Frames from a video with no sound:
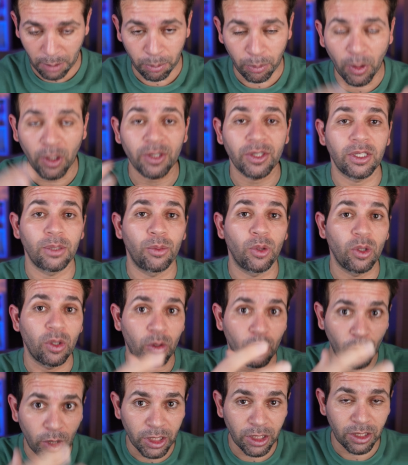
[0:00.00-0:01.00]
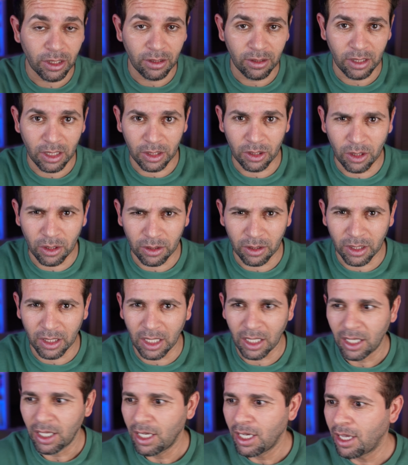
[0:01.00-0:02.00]
possible questions,
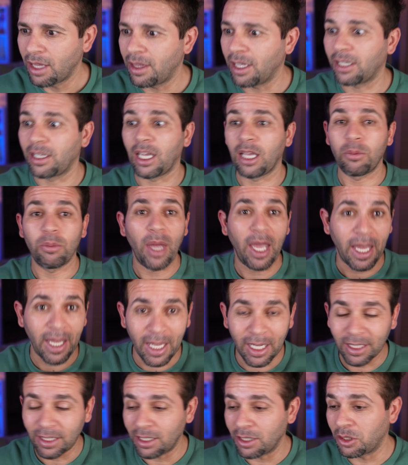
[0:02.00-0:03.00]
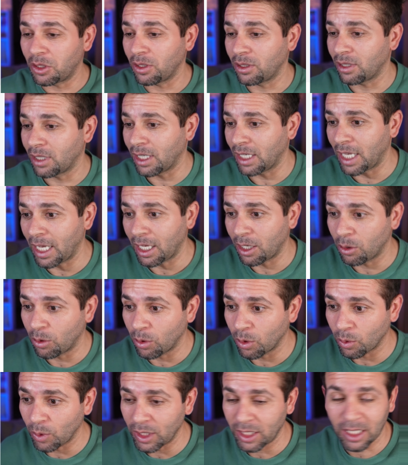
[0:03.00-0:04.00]
etc., that I may get, etc., like,
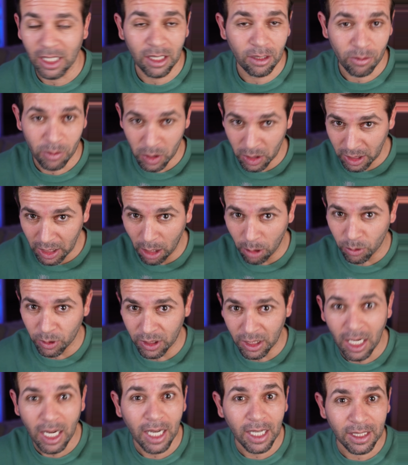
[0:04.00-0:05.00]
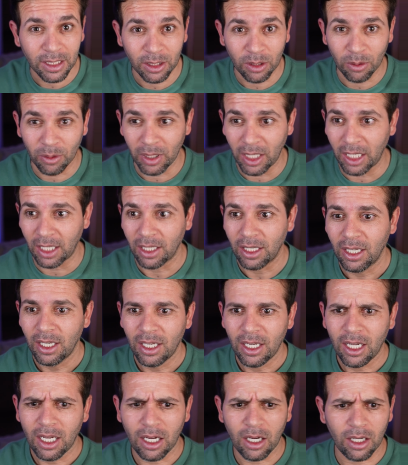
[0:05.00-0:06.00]
or what kind of the downsides, or like,
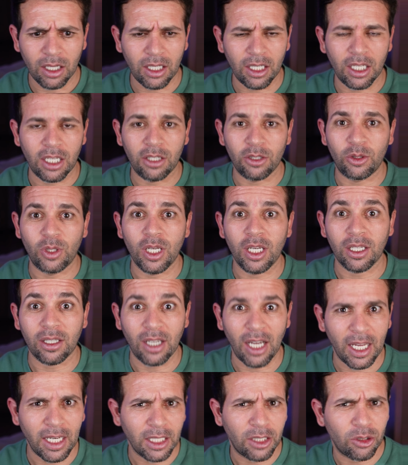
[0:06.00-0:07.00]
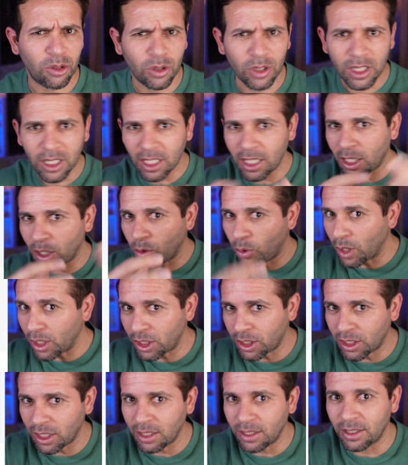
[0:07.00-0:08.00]
is there any tricky
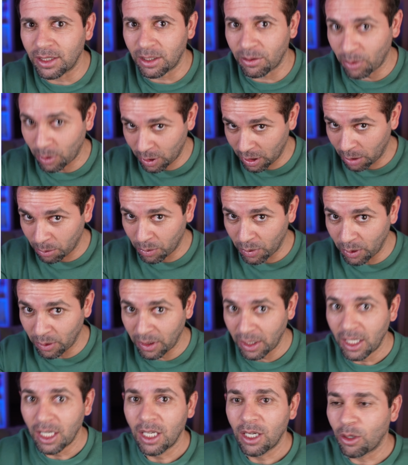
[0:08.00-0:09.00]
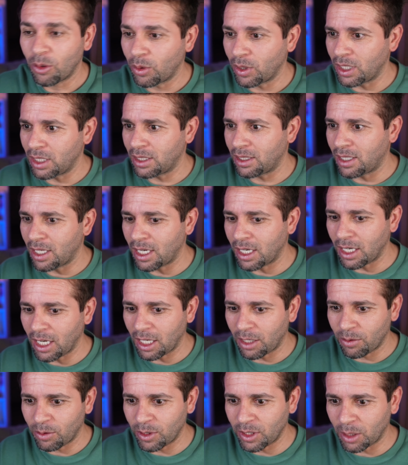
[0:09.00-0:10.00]
questions, for example, or is there,
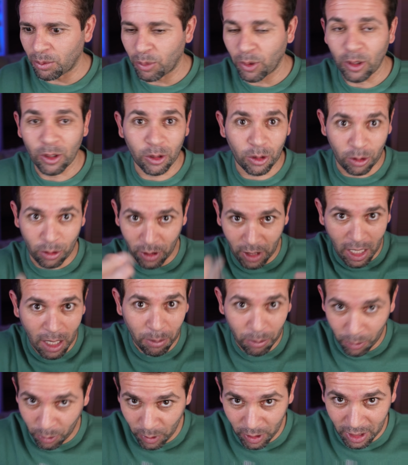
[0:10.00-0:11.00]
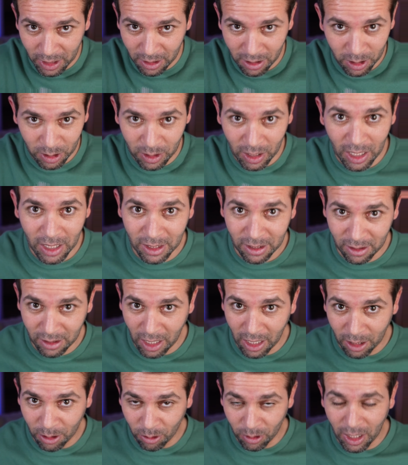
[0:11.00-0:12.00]
like, for example, a trap within the sales
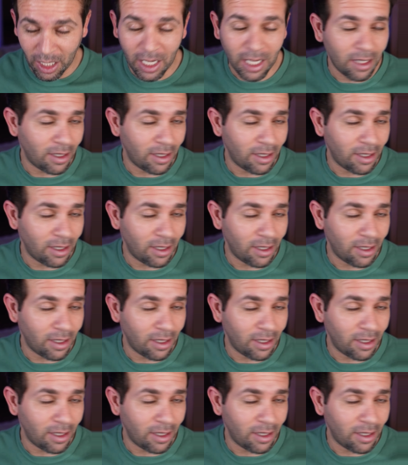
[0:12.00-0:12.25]
cycle?